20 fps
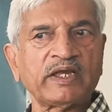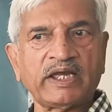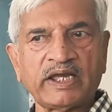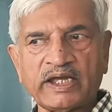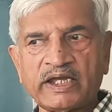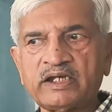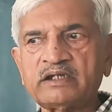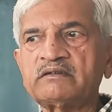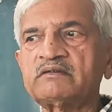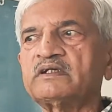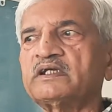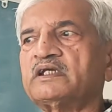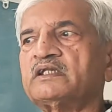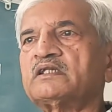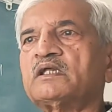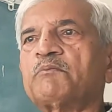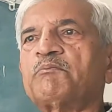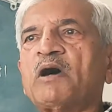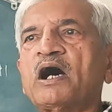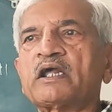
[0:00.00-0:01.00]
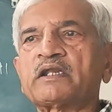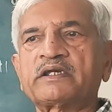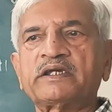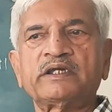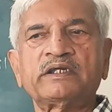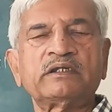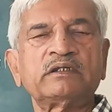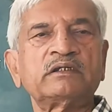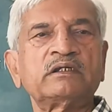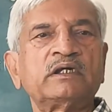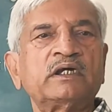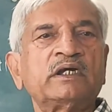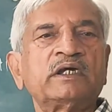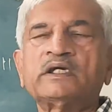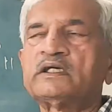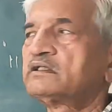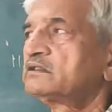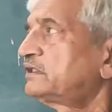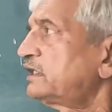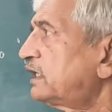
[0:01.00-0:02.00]
And in the bargain,
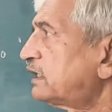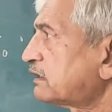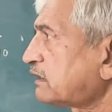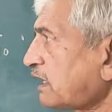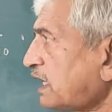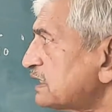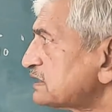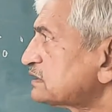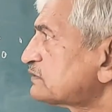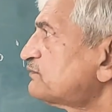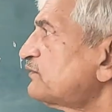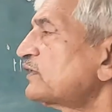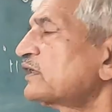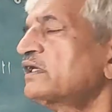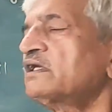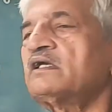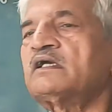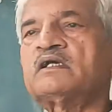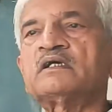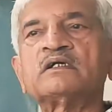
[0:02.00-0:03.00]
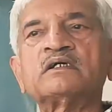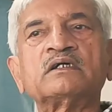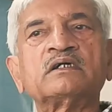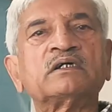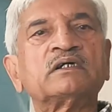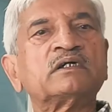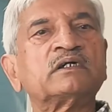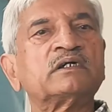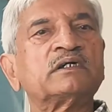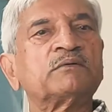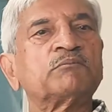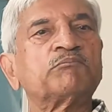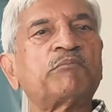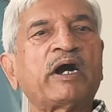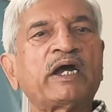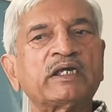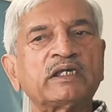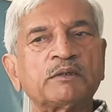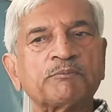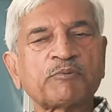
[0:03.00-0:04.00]
they are transferring
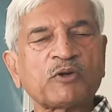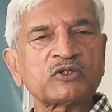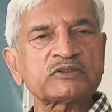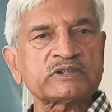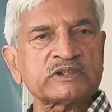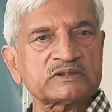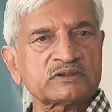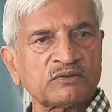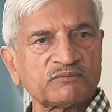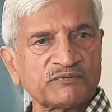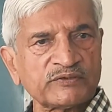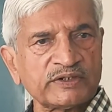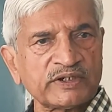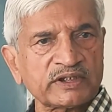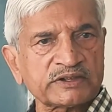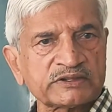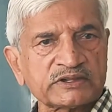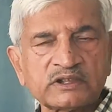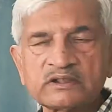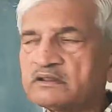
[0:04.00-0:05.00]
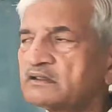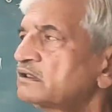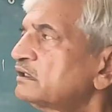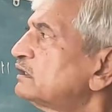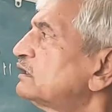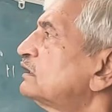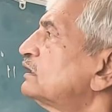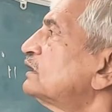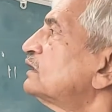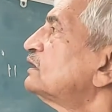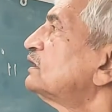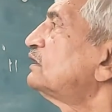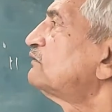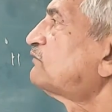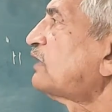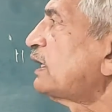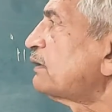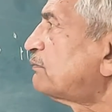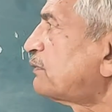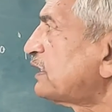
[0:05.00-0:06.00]
by a process of induction the
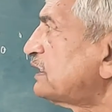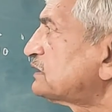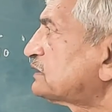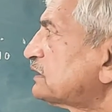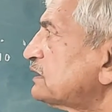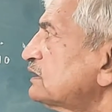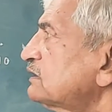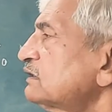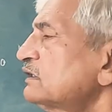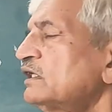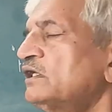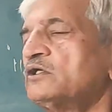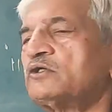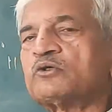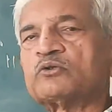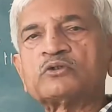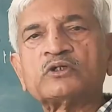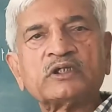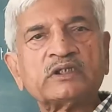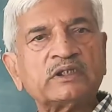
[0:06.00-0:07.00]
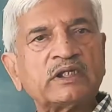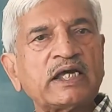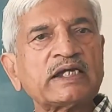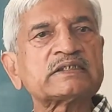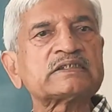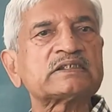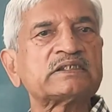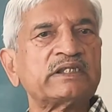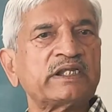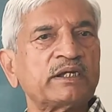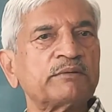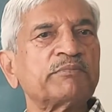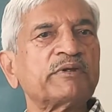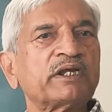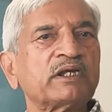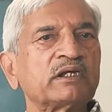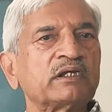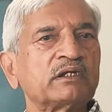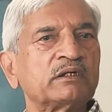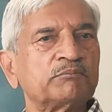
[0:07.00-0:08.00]
vibration to the next
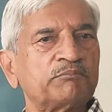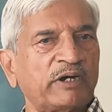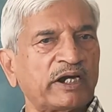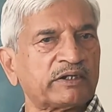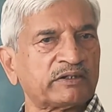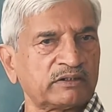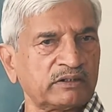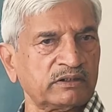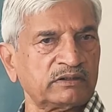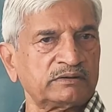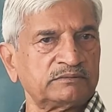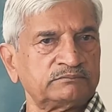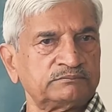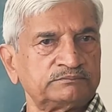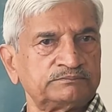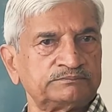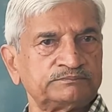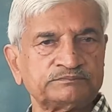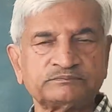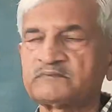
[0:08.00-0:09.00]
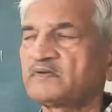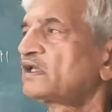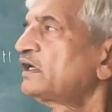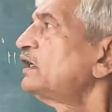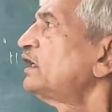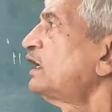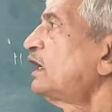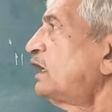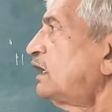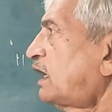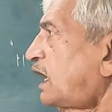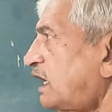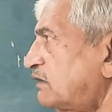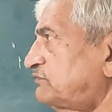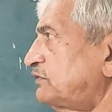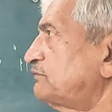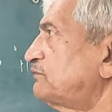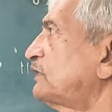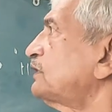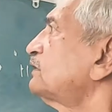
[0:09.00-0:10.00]
neighboring particle.
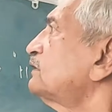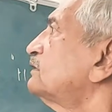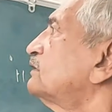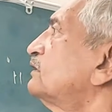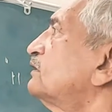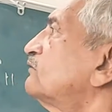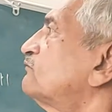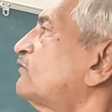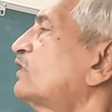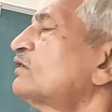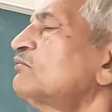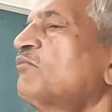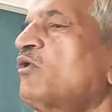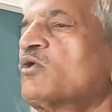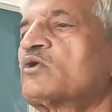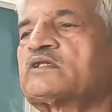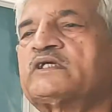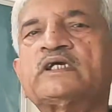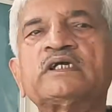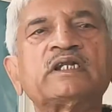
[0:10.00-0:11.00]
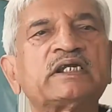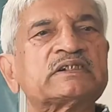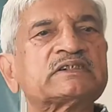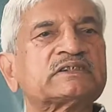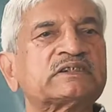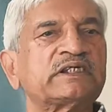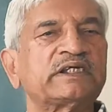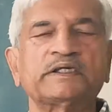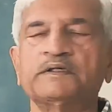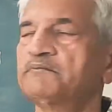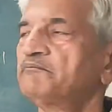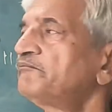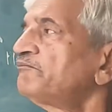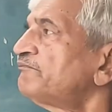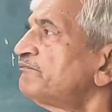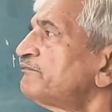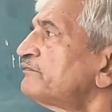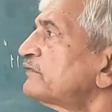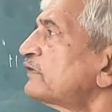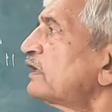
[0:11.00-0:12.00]
However, one more thing let's see.
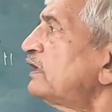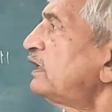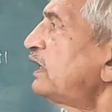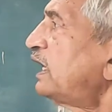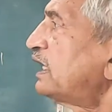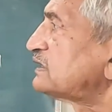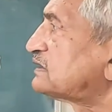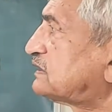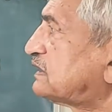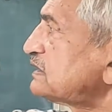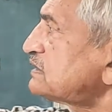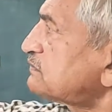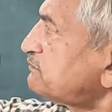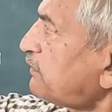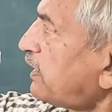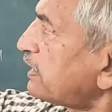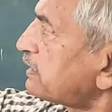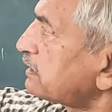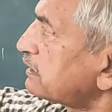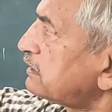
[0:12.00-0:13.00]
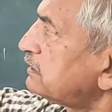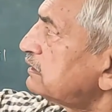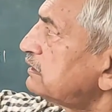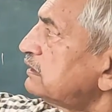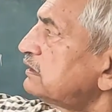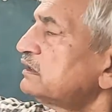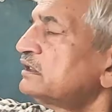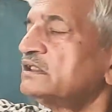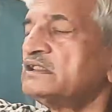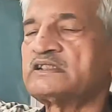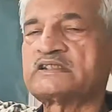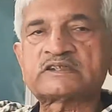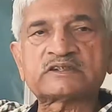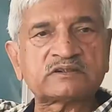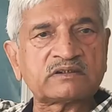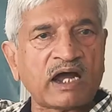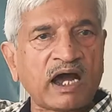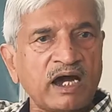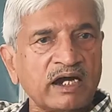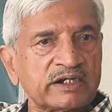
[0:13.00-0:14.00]
As this particle
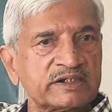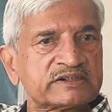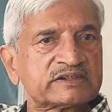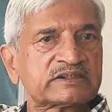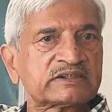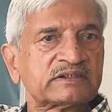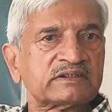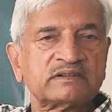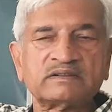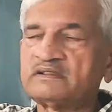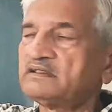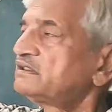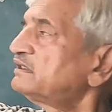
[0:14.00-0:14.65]
starts